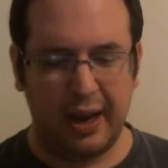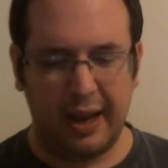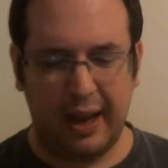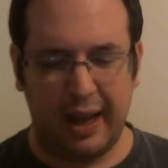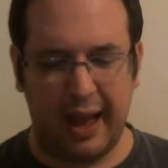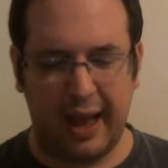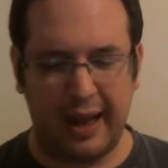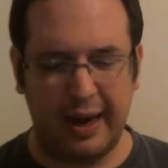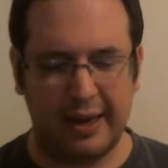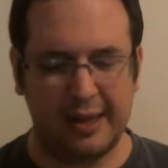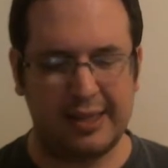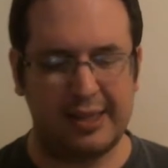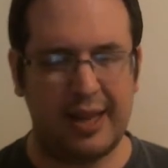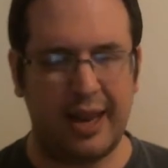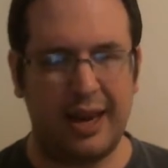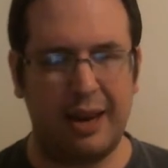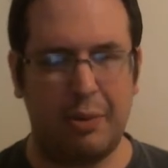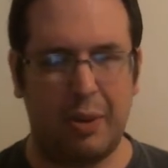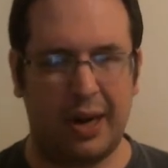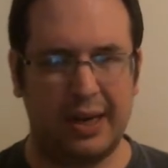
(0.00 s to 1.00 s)
And instead,
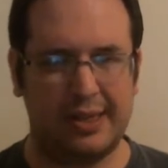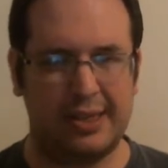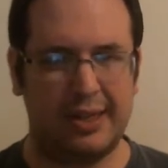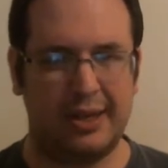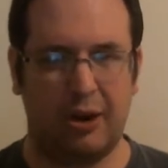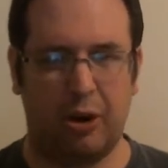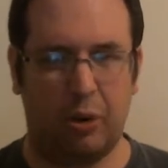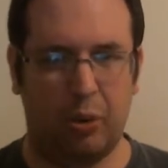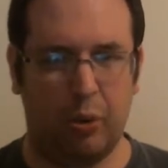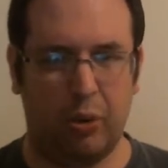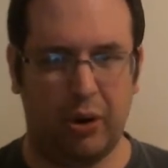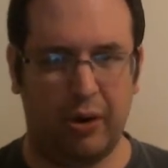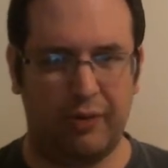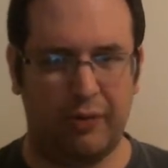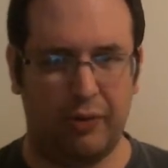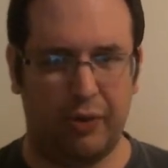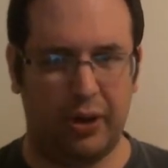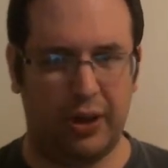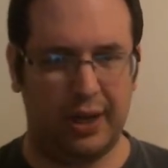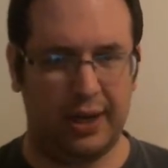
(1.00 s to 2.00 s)
he wants to go work
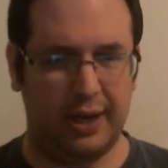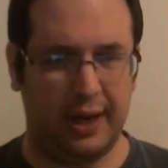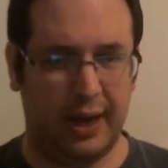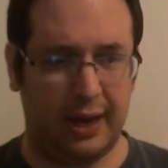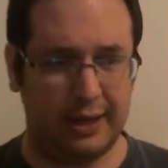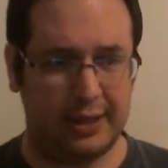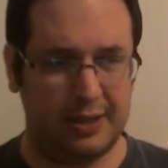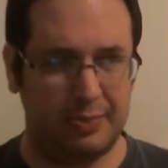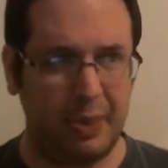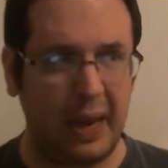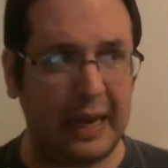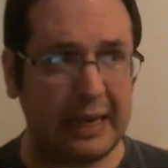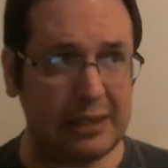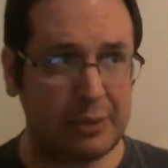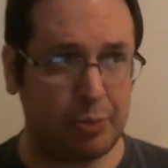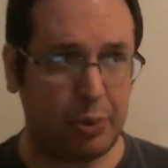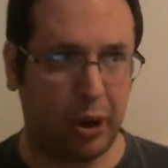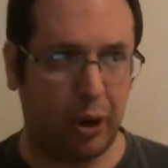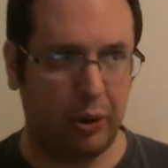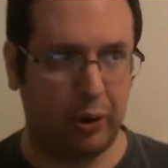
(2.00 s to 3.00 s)
for the uh, space
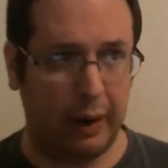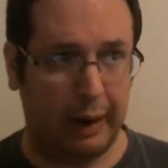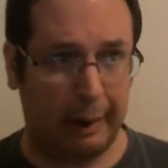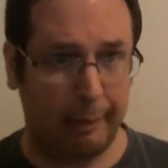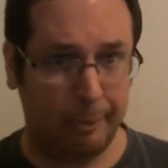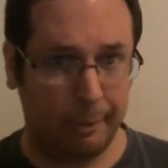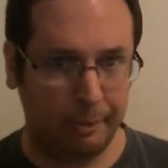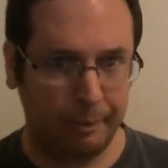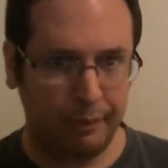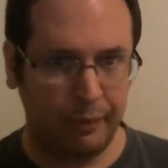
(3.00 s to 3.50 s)
program.